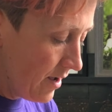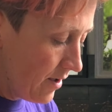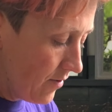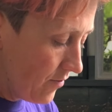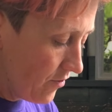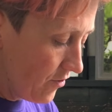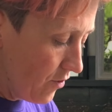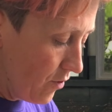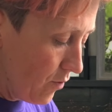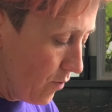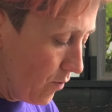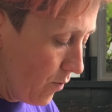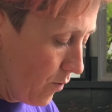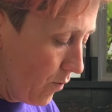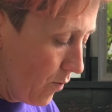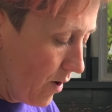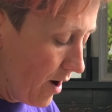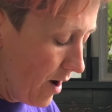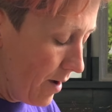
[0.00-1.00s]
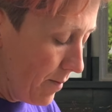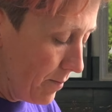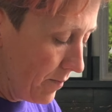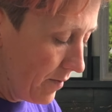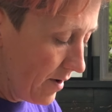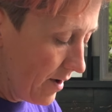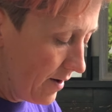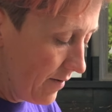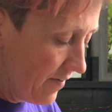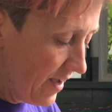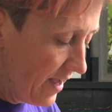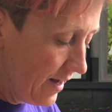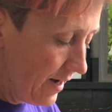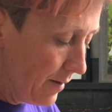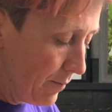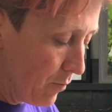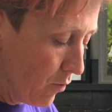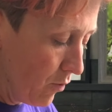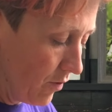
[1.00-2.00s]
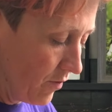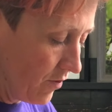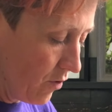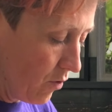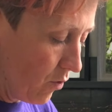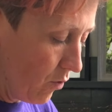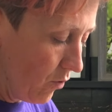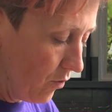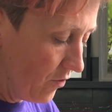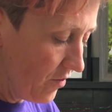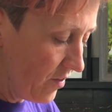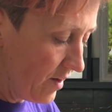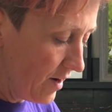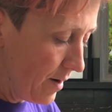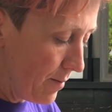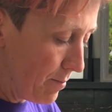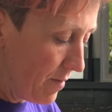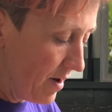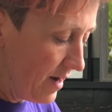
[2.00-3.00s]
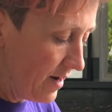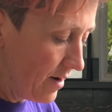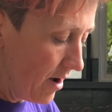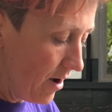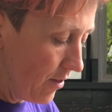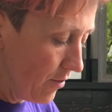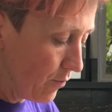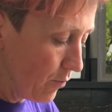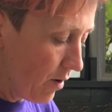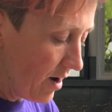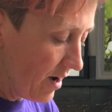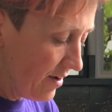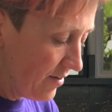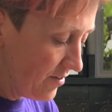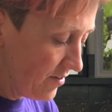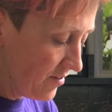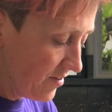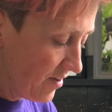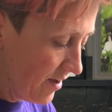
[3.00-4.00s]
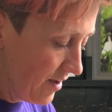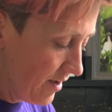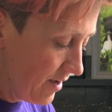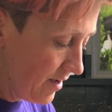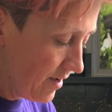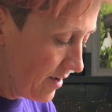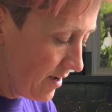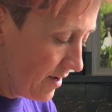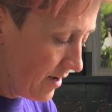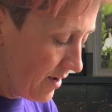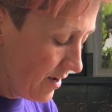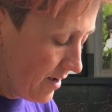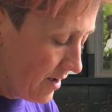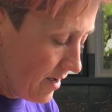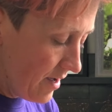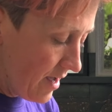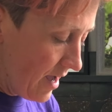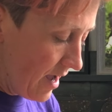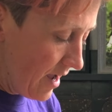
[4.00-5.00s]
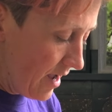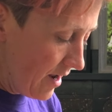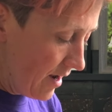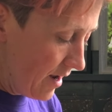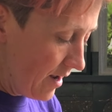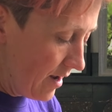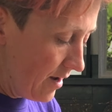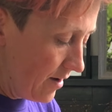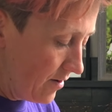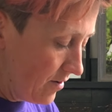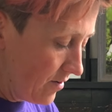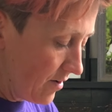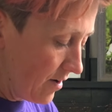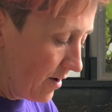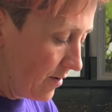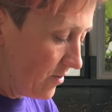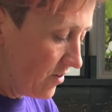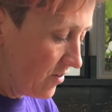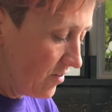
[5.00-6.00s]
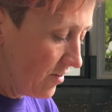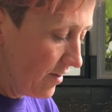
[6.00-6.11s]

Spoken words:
So I'm kind of hitting more of the holes than I might otherwise. And I'm just